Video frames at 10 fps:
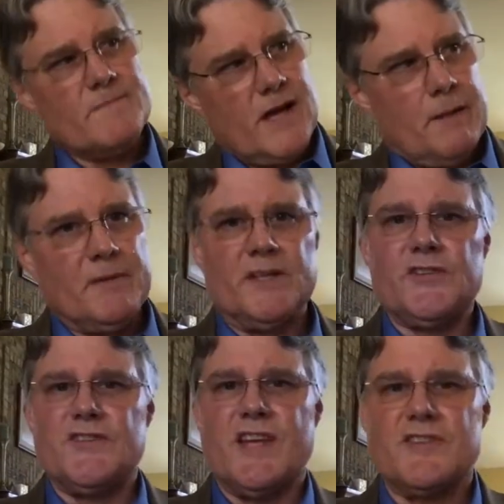I'm going to
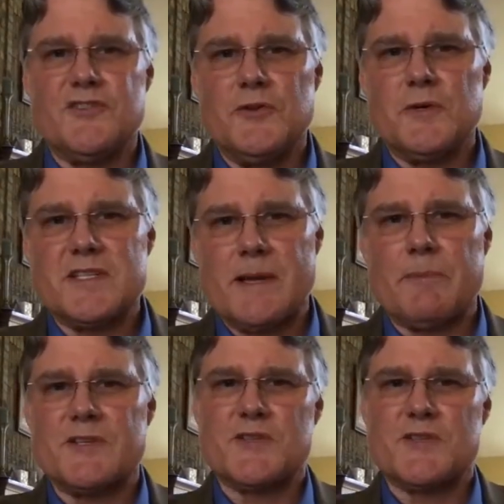suggest you do a separate